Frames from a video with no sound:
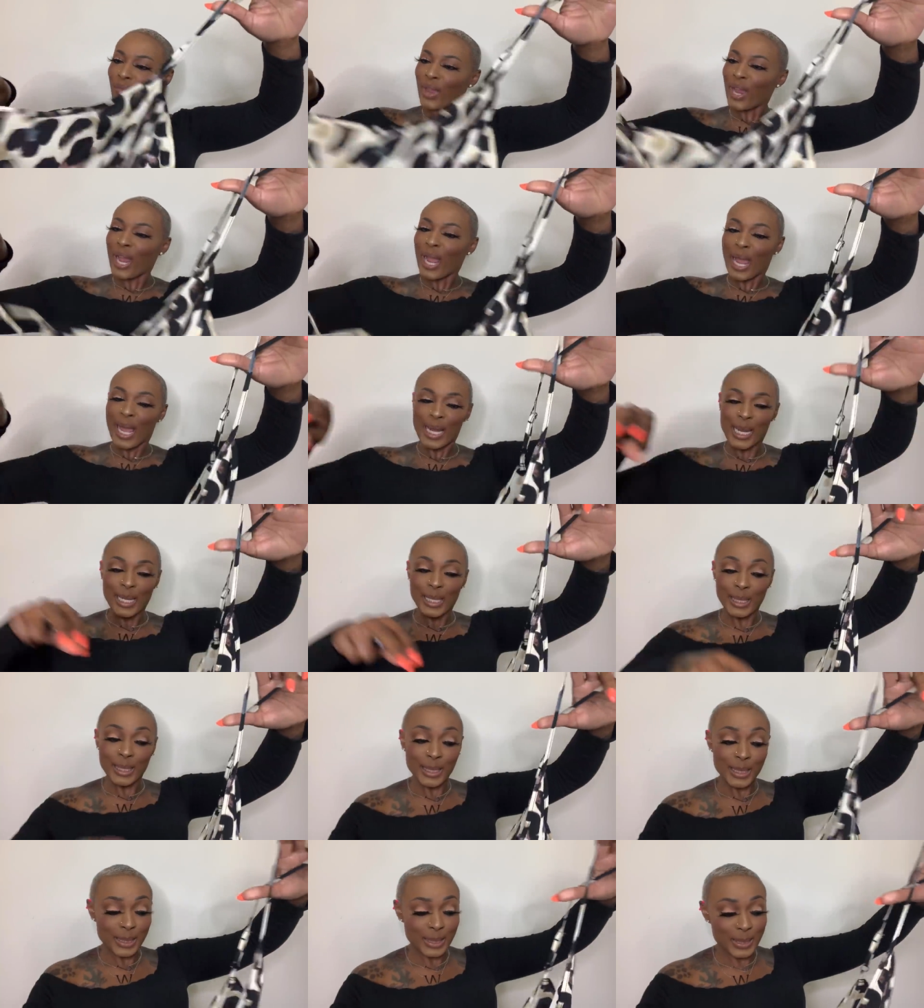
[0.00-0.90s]
And it
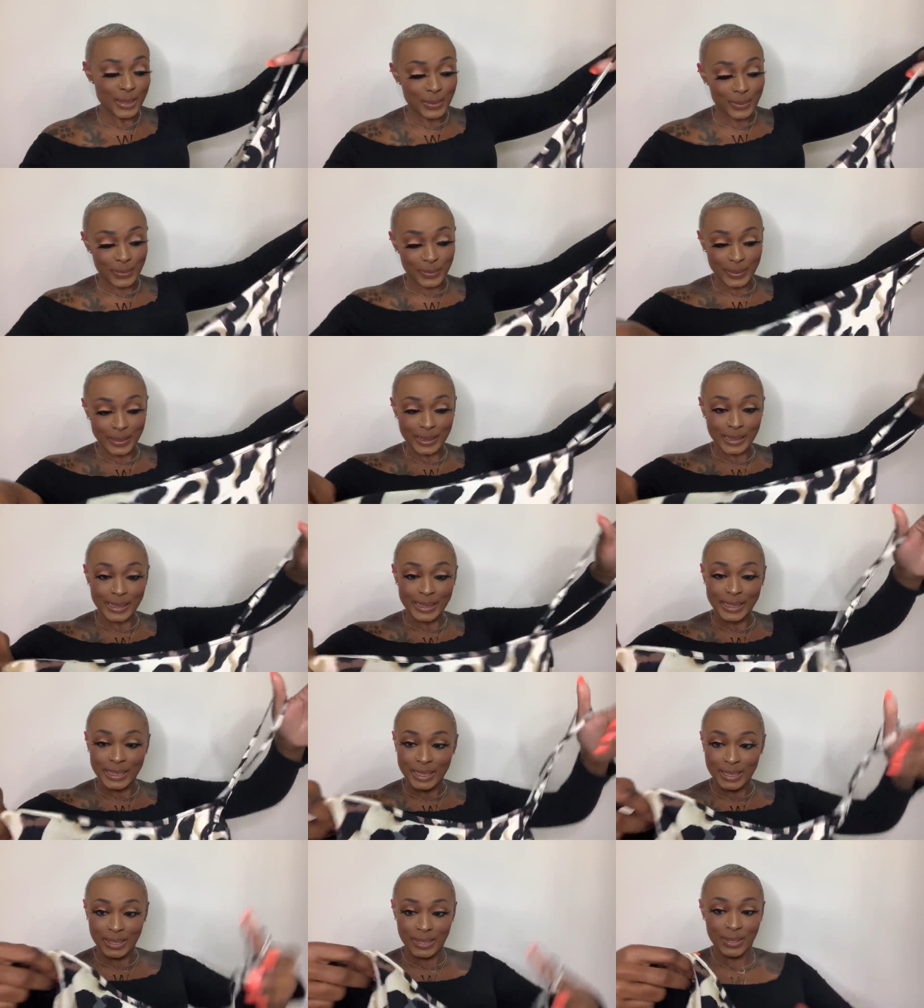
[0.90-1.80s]
looks really
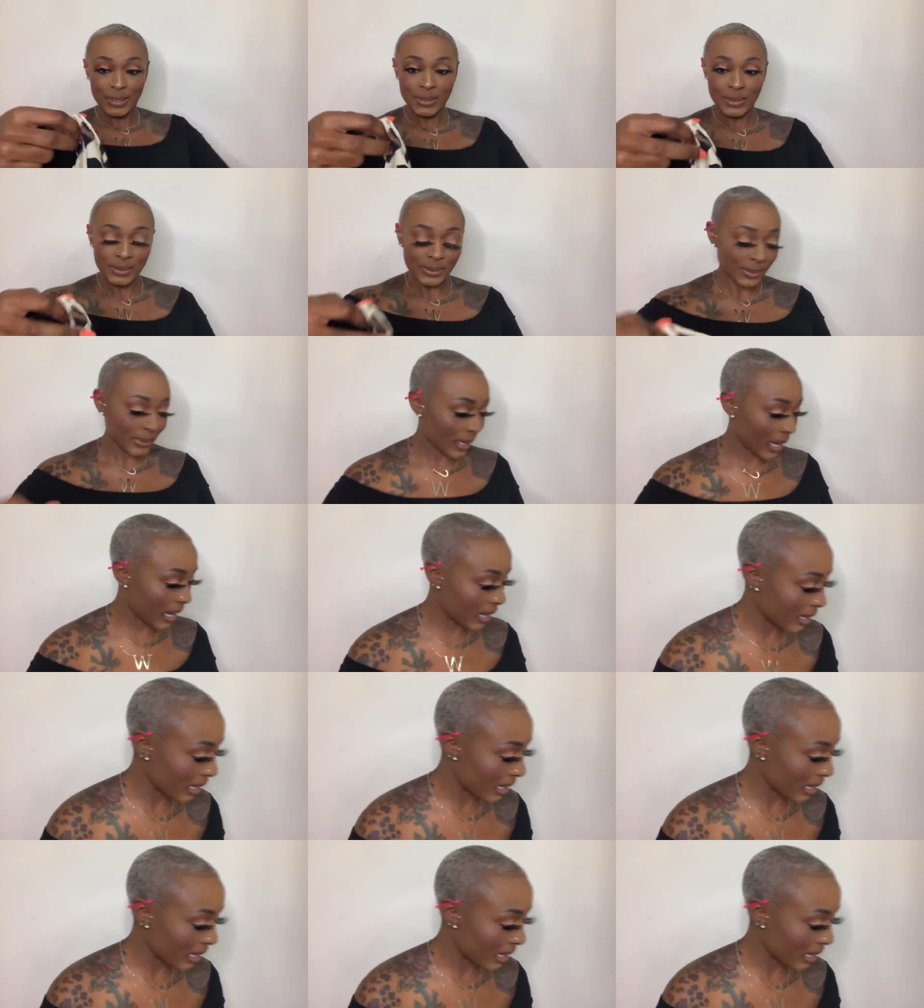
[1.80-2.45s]
cute, okay?